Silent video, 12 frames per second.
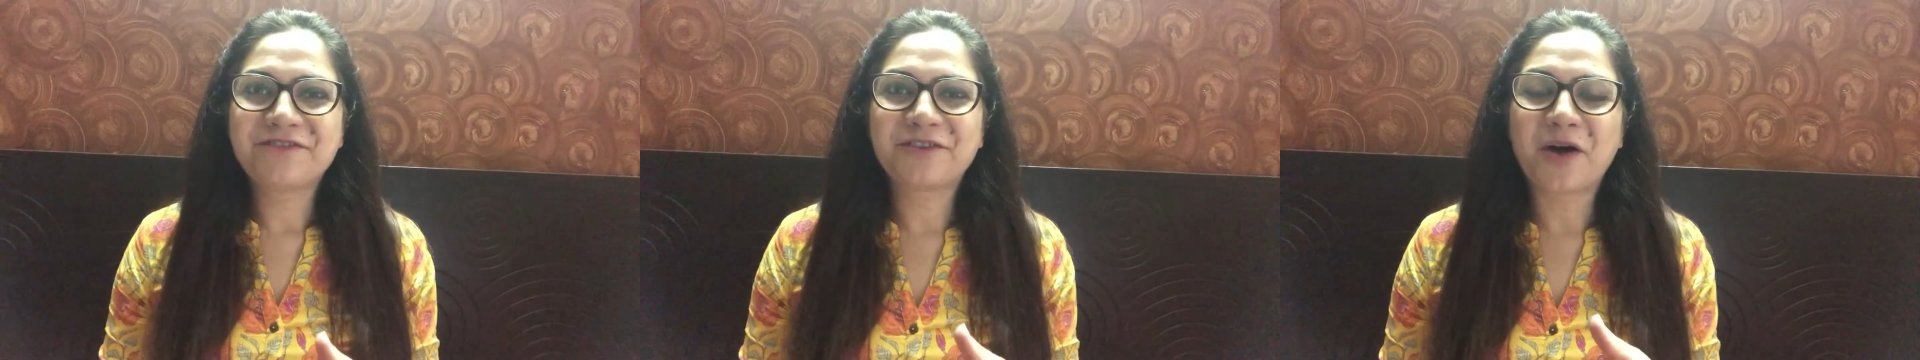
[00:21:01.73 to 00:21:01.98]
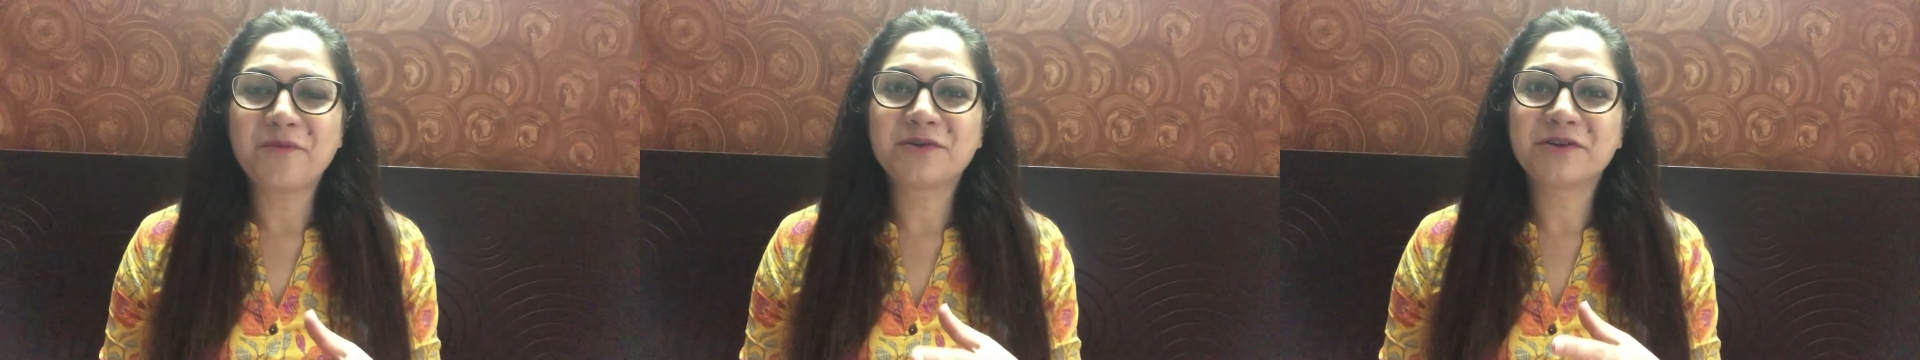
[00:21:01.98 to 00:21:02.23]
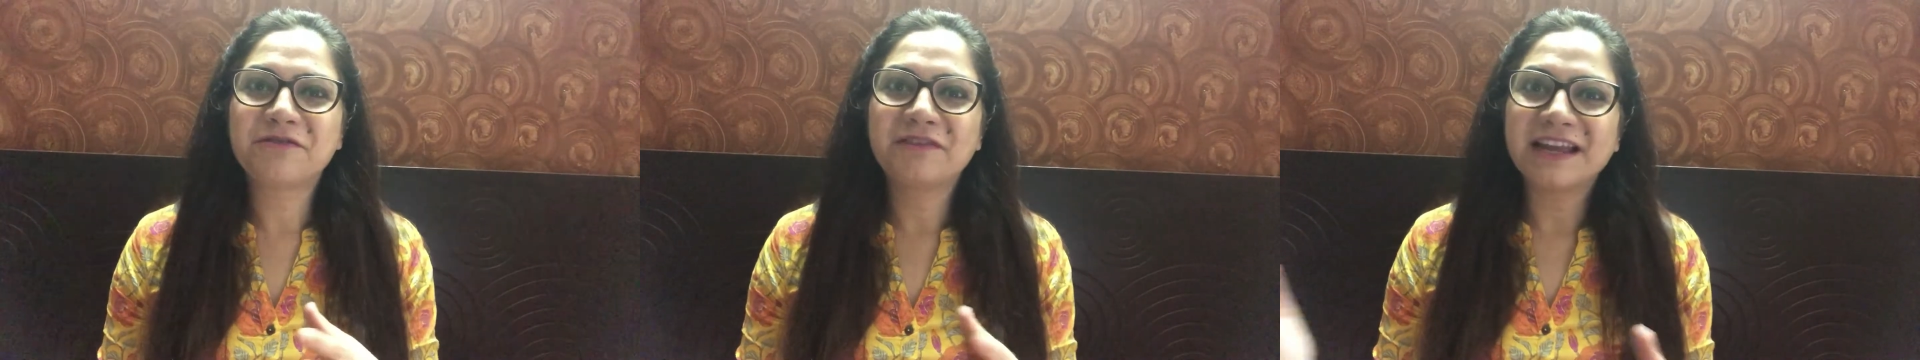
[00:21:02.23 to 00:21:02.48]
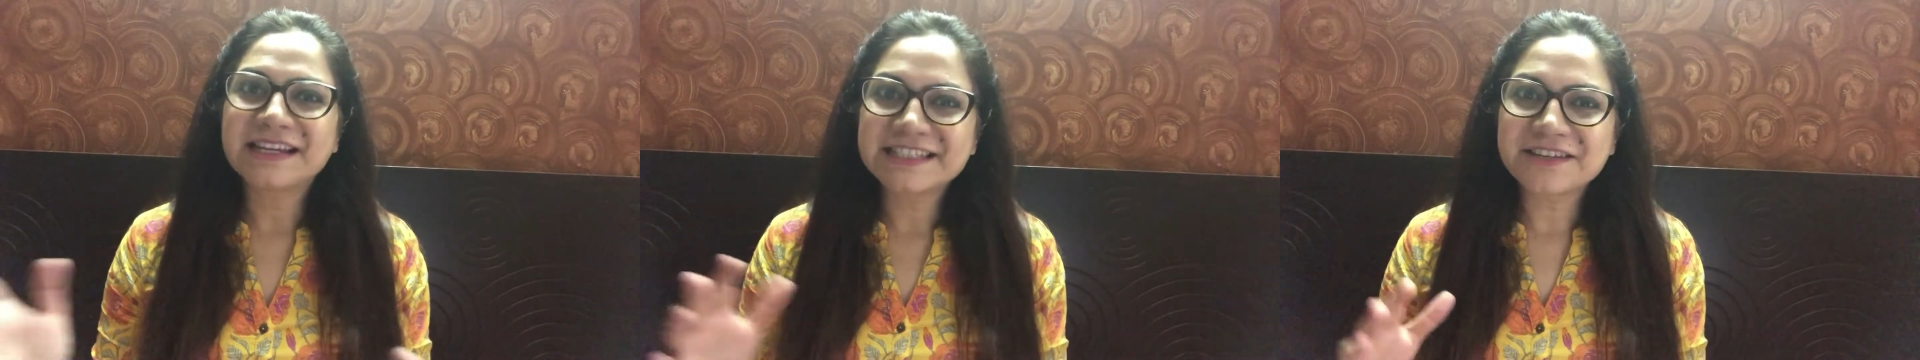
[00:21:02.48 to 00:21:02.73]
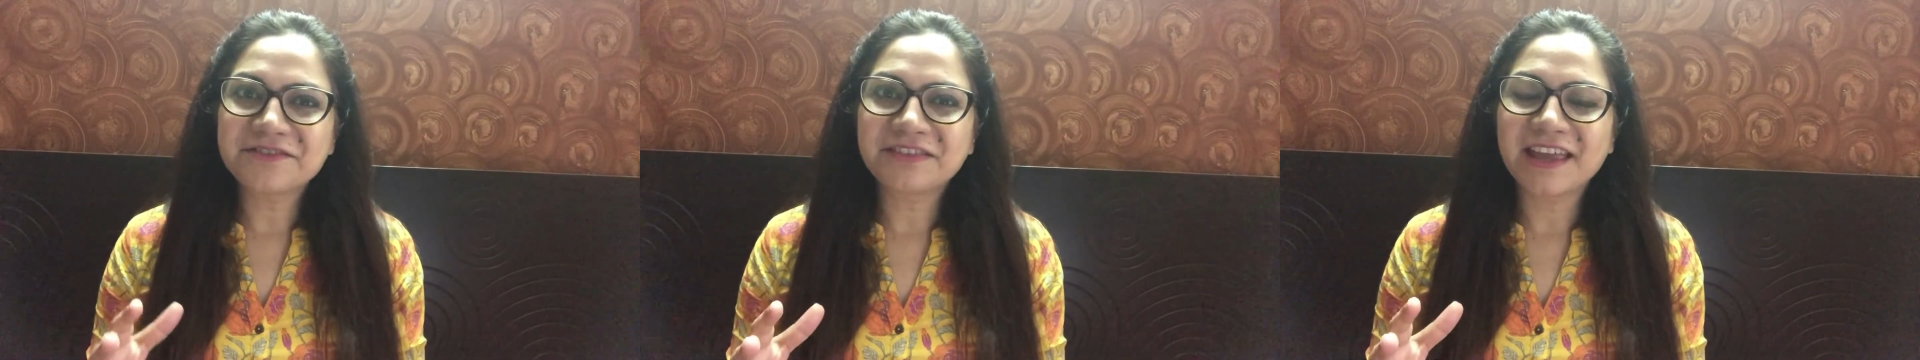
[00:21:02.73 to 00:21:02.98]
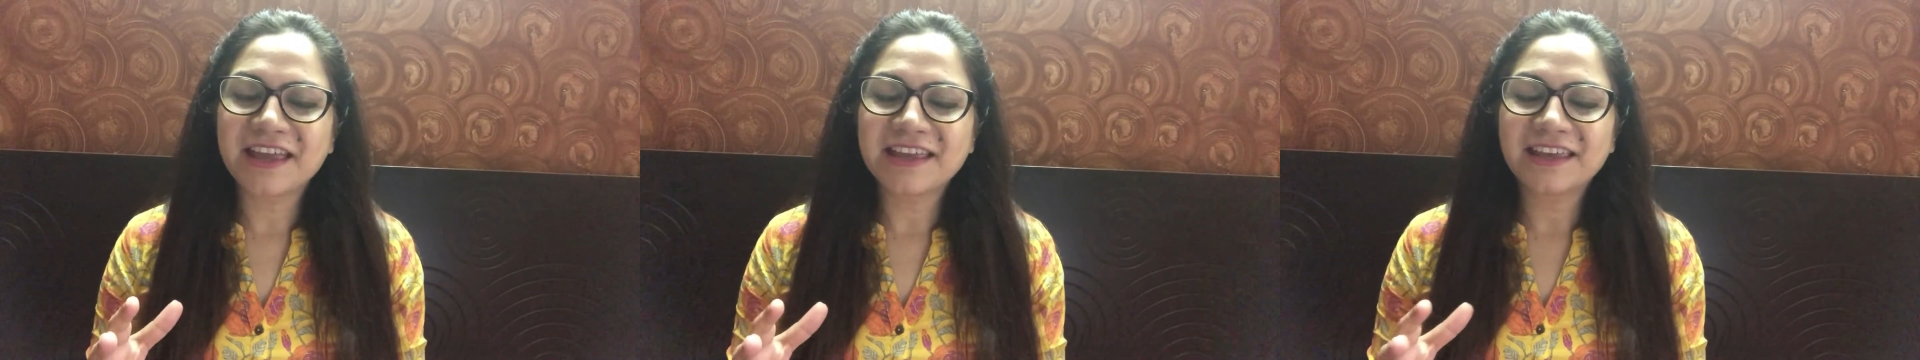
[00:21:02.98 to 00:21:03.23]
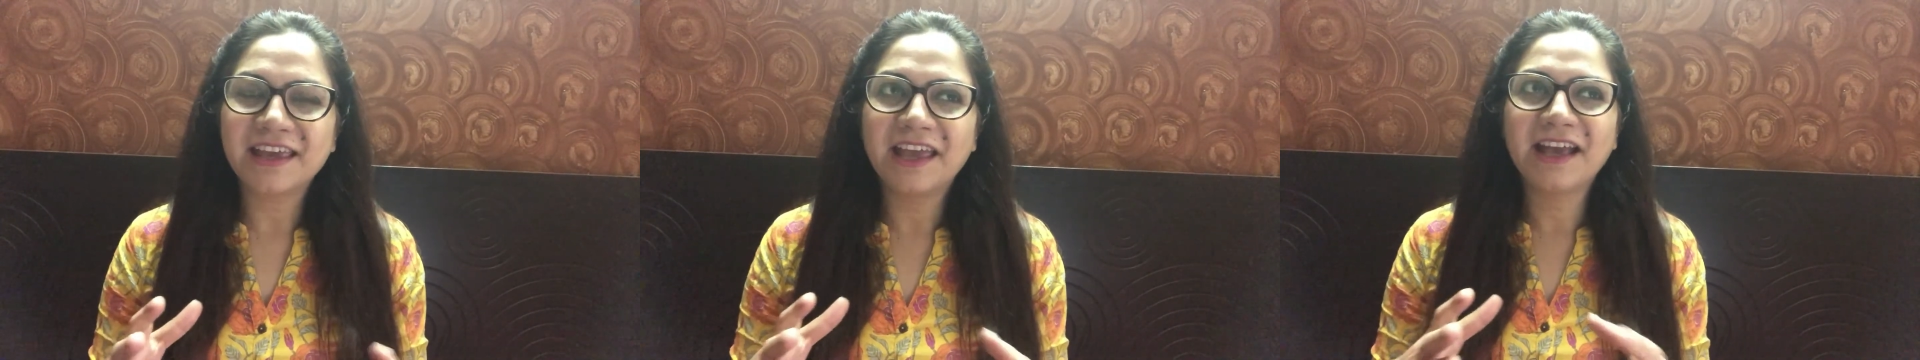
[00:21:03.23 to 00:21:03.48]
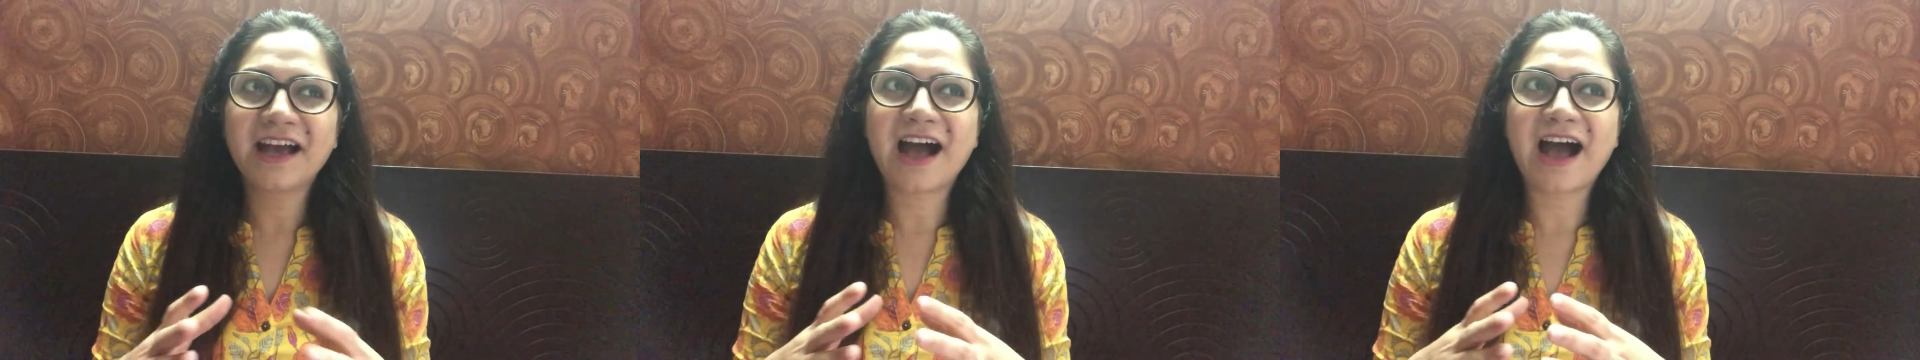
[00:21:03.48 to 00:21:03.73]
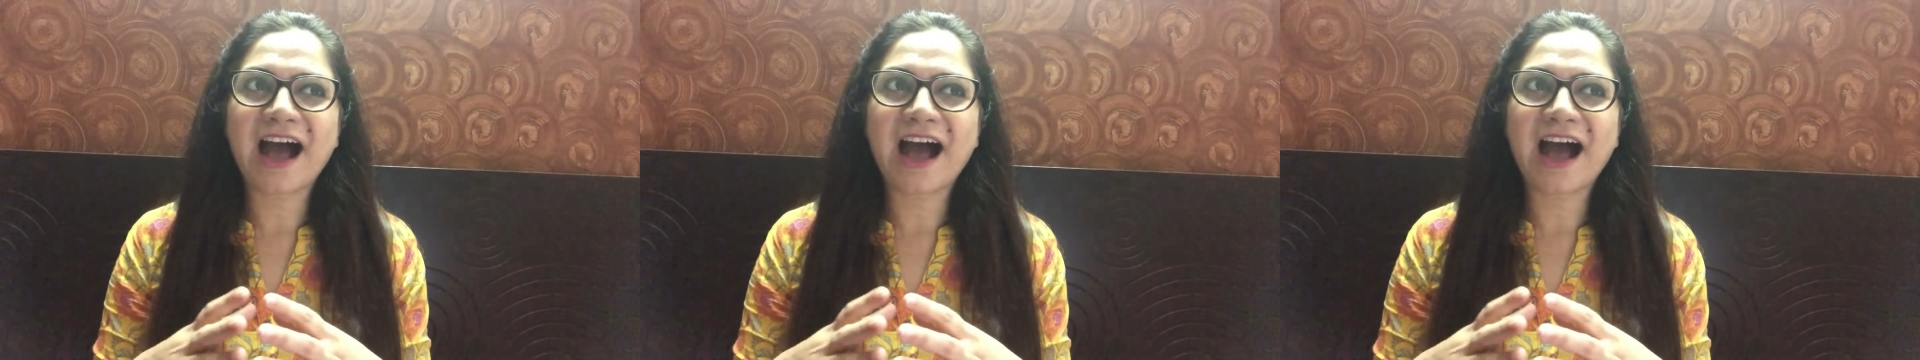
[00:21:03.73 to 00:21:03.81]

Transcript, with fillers: from reflective thinking